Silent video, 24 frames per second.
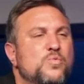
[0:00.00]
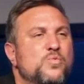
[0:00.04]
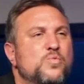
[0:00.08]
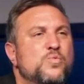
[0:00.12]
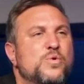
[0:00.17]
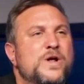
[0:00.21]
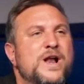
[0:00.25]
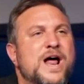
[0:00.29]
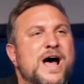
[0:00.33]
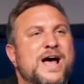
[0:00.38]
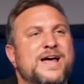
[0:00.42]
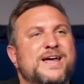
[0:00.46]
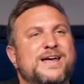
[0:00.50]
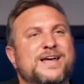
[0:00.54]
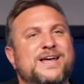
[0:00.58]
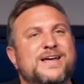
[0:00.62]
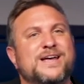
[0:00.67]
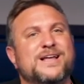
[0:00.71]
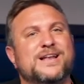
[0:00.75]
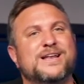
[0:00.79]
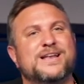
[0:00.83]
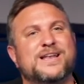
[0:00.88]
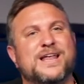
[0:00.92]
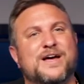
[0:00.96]
when I
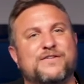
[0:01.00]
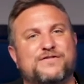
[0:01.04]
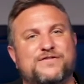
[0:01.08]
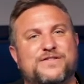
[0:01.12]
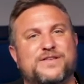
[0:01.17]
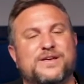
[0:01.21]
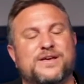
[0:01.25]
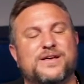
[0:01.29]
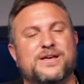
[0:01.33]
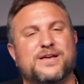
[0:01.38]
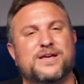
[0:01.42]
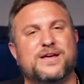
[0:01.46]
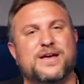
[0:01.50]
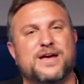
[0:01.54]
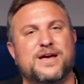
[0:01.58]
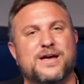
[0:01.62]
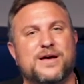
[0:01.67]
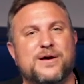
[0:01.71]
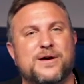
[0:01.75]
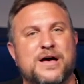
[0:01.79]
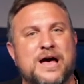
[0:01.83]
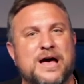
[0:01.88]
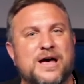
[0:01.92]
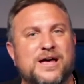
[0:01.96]
left
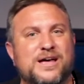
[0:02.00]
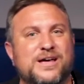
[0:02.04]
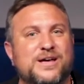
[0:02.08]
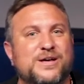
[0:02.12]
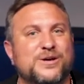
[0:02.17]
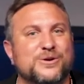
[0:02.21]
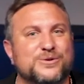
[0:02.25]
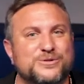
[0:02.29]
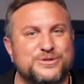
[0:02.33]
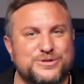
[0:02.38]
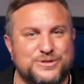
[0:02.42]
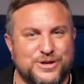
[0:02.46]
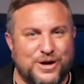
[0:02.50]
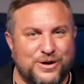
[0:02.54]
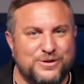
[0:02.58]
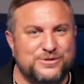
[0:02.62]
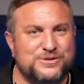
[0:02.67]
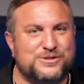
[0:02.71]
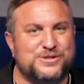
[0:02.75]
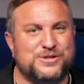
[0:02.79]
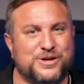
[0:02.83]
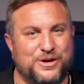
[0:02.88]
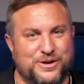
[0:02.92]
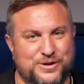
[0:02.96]

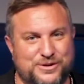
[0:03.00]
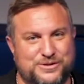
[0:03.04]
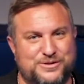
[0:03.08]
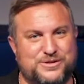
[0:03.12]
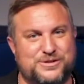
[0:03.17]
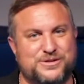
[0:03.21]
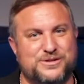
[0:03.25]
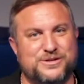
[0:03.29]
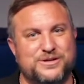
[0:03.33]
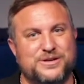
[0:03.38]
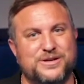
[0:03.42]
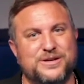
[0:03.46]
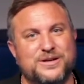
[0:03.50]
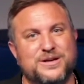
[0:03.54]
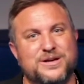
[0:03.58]
Hillsong Church,